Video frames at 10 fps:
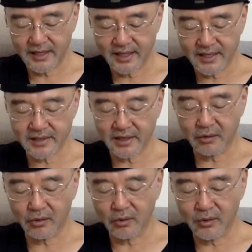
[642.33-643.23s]
Yes,
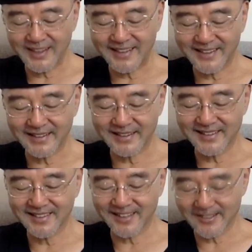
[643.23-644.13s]
our Lord indeed
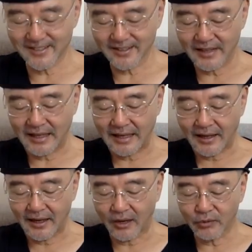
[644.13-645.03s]
detested
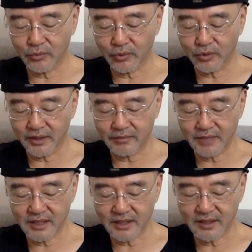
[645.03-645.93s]
outward and
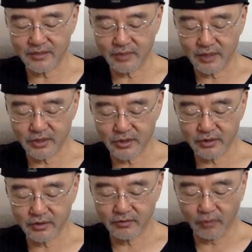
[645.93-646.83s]
meaningless
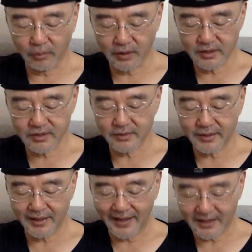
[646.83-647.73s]
religion, formalism,
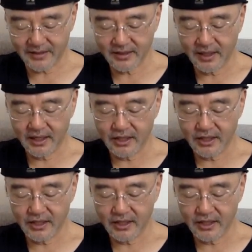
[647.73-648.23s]
and acts.